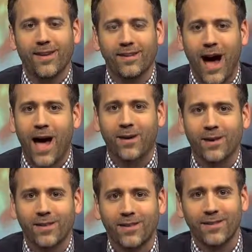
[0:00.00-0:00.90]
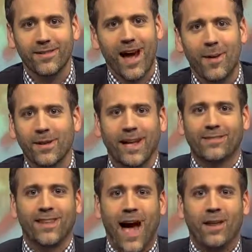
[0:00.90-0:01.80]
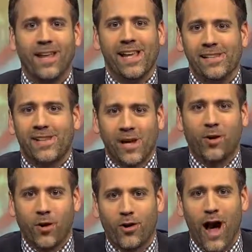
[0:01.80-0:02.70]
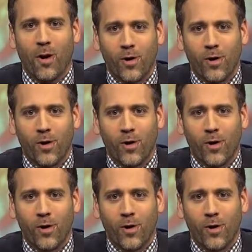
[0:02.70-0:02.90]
I mean, it's not, is he good or not?